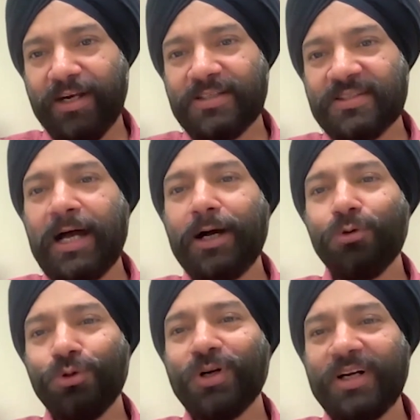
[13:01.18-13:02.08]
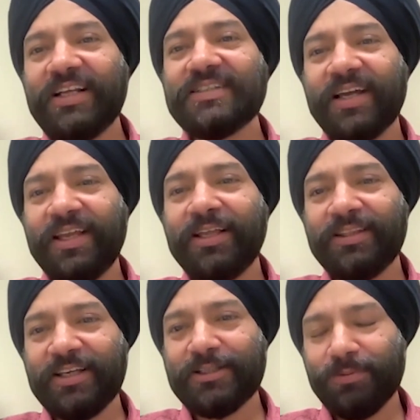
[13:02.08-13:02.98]
It is how you are
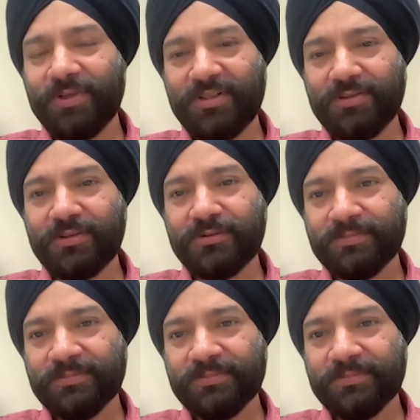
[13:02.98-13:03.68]
designing the experience.